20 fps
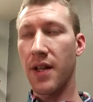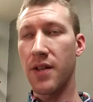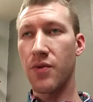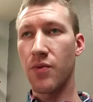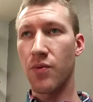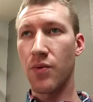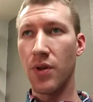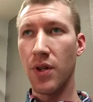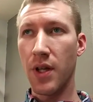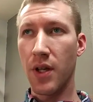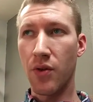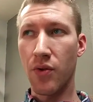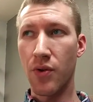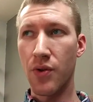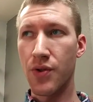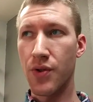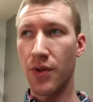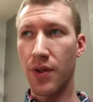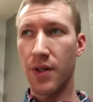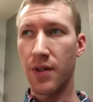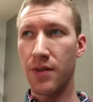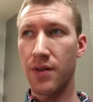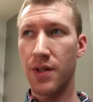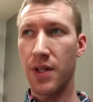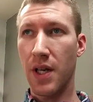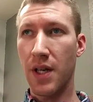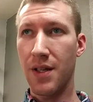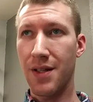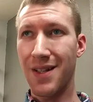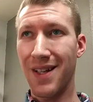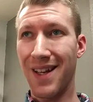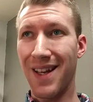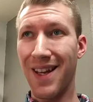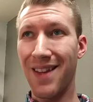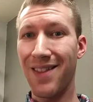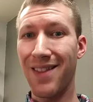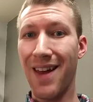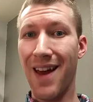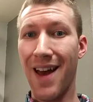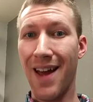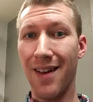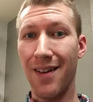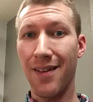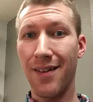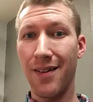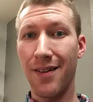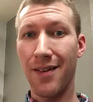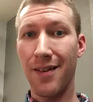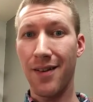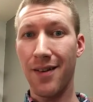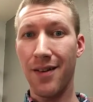it's really crucial to get that,